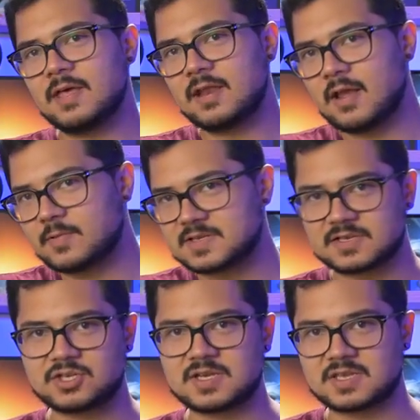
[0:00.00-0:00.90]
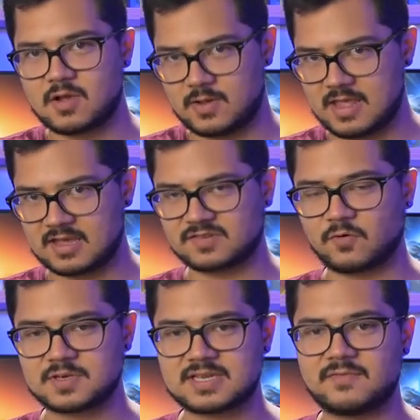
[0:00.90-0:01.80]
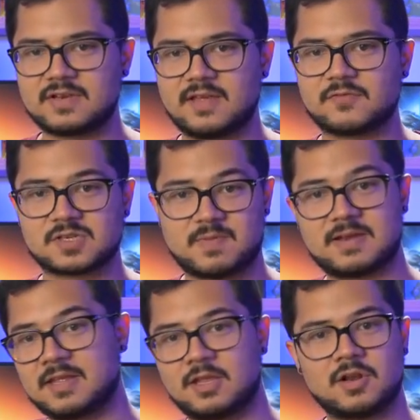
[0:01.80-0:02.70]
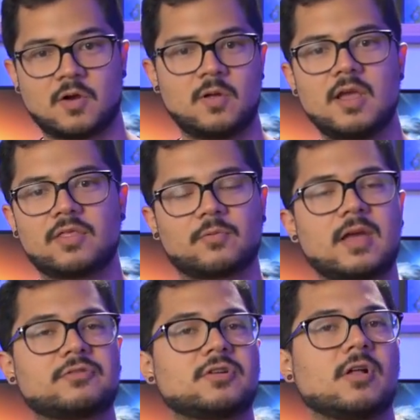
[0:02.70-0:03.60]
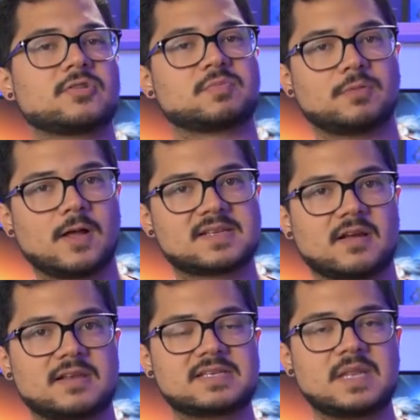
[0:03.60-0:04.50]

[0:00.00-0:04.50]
then I would suggest going X470. If you're spending, $300 plus on a